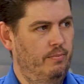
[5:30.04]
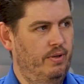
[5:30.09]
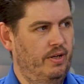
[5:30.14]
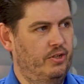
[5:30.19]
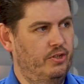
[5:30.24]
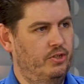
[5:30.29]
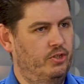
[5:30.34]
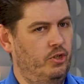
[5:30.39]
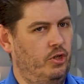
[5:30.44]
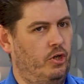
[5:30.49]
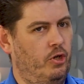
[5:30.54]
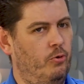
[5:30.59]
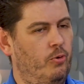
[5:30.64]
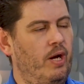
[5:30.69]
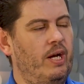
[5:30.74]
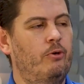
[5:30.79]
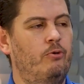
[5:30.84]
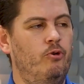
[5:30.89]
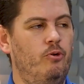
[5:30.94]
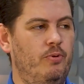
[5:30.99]
Because to
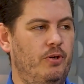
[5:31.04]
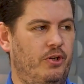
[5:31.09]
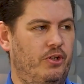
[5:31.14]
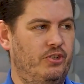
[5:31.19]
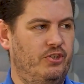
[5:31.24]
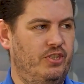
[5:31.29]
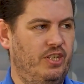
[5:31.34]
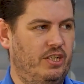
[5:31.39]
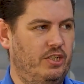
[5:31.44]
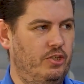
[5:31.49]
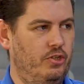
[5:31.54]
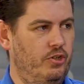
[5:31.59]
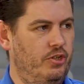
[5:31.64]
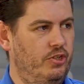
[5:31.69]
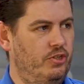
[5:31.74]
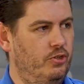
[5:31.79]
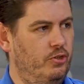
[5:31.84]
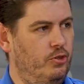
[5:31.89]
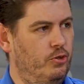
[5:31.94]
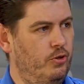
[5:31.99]
correct room acoustics, you
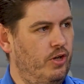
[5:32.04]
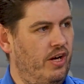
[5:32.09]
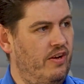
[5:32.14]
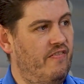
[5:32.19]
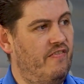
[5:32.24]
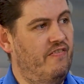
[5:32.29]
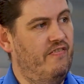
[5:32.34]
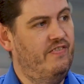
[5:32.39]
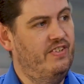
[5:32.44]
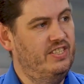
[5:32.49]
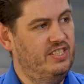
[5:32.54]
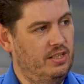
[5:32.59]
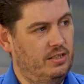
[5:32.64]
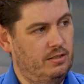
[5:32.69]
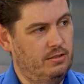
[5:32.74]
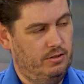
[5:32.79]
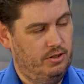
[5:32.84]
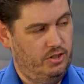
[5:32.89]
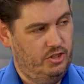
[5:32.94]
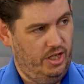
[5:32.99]
need to do a
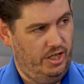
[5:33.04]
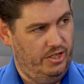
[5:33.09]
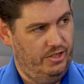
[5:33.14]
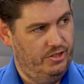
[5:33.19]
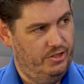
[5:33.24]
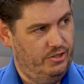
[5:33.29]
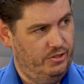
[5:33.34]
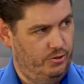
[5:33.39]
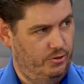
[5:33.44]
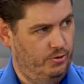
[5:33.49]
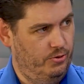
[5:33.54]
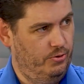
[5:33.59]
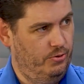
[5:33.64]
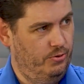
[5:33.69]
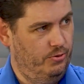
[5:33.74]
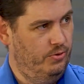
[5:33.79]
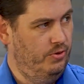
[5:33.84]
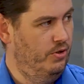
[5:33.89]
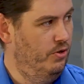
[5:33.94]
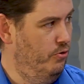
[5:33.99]
physical change to
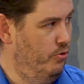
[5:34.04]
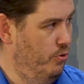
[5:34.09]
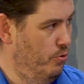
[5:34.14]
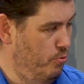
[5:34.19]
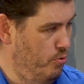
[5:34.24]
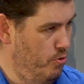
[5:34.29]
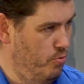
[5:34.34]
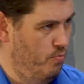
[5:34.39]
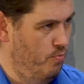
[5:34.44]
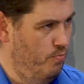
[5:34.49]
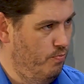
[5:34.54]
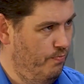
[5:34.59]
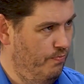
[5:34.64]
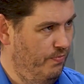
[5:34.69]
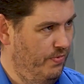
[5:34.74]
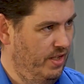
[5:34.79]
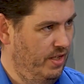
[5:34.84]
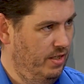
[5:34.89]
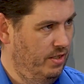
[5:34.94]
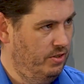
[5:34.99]
the room.
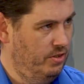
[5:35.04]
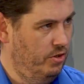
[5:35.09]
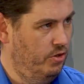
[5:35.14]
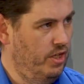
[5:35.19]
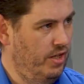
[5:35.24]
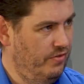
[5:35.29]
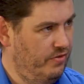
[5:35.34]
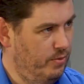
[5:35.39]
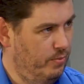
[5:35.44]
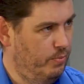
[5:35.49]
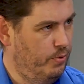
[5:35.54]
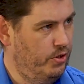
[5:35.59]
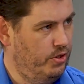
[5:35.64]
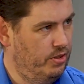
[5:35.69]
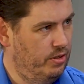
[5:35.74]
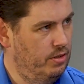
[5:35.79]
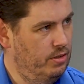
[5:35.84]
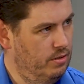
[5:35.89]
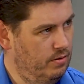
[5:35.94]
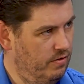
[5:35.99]
So you have to put
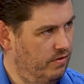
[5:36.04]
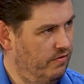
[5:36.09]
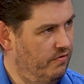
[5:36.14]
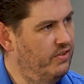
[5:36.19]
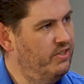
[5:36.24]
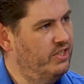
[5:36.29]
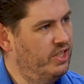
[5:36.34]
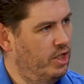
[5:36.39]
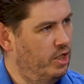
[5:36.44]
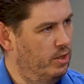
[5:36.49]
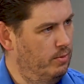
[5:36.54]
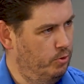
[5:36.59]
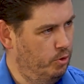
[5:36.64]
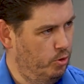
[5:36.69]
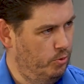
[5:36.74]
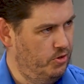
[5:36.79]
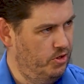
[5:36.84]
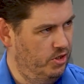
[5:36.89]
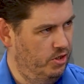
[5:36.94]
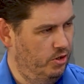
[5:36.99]
physical absorption